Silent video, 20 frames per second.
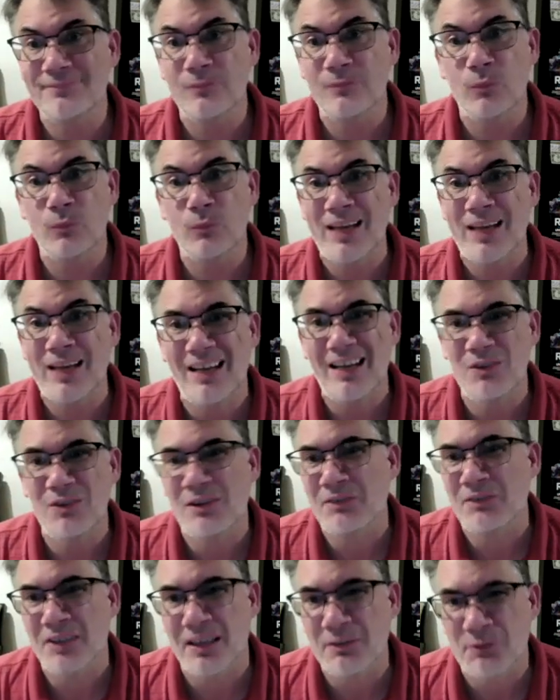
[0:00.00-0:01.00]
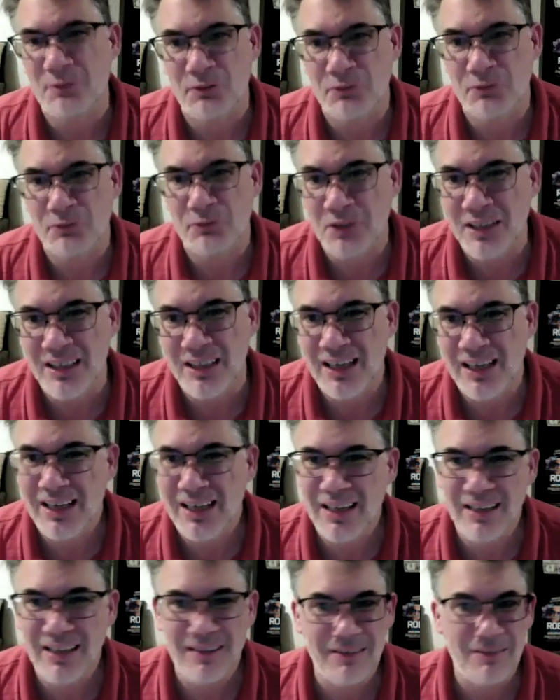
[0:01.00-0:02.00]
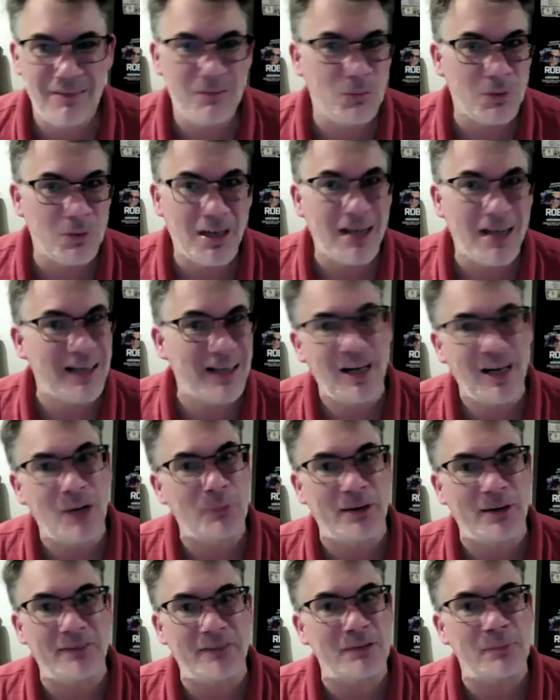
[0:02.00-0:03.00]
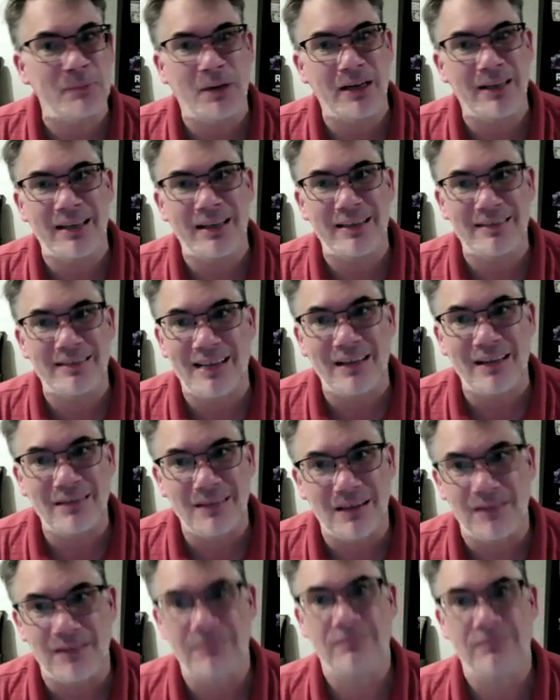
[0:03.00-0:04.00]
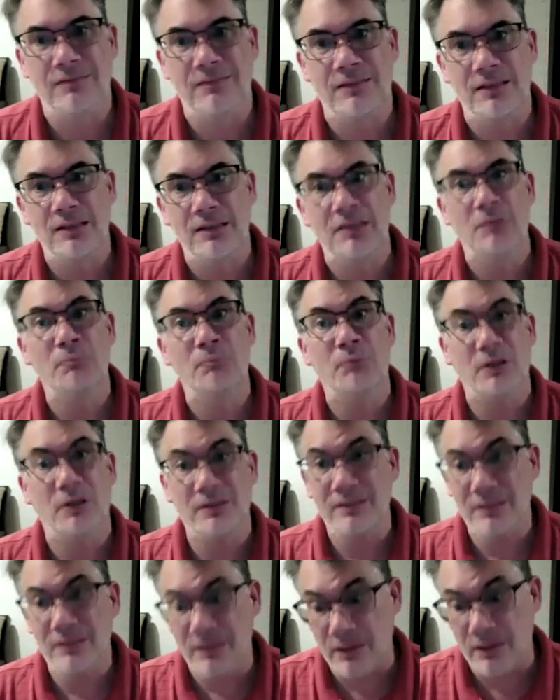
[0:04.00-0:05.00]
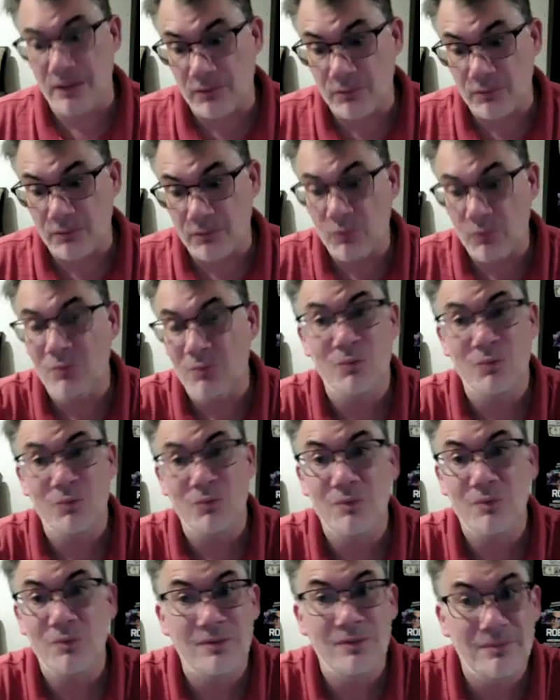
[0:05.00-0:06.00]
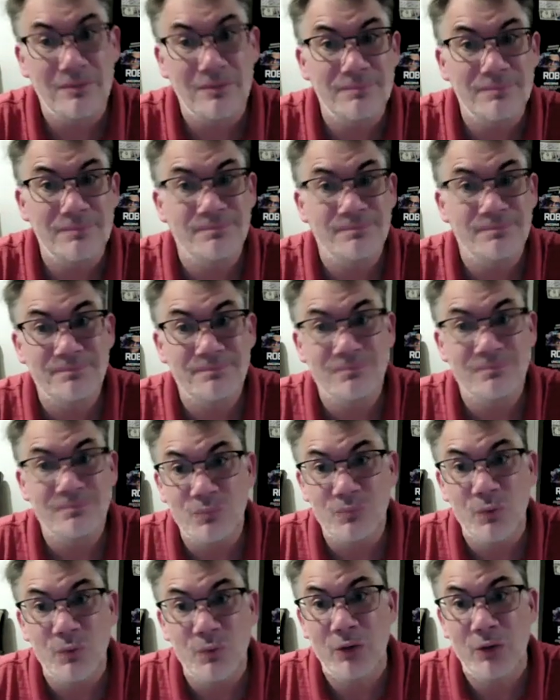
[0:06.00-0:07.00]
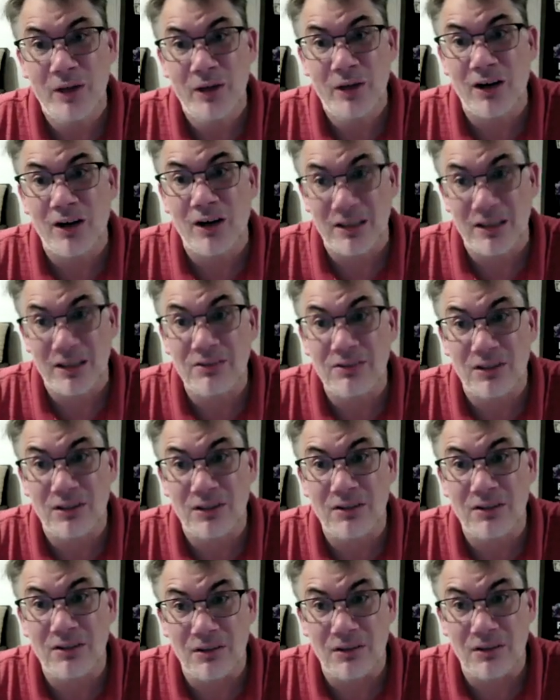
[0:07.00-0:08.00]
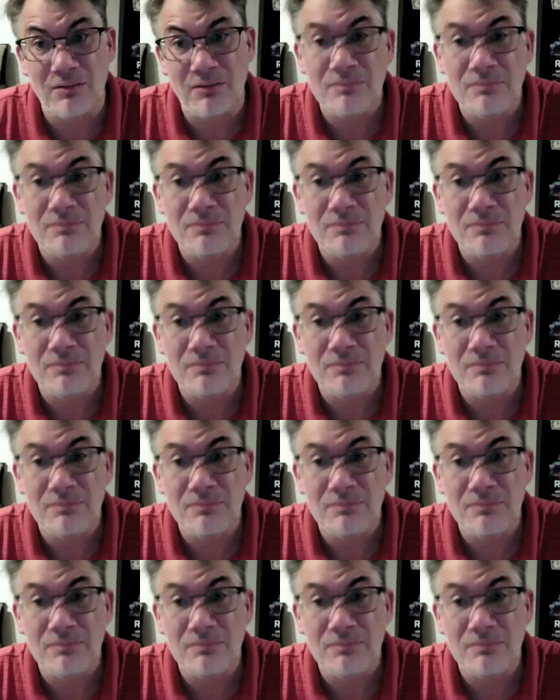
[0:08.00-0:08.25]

we can't do everything for free and we're not going to help everybody that's out there. But, you know, yep. We we are concerned though.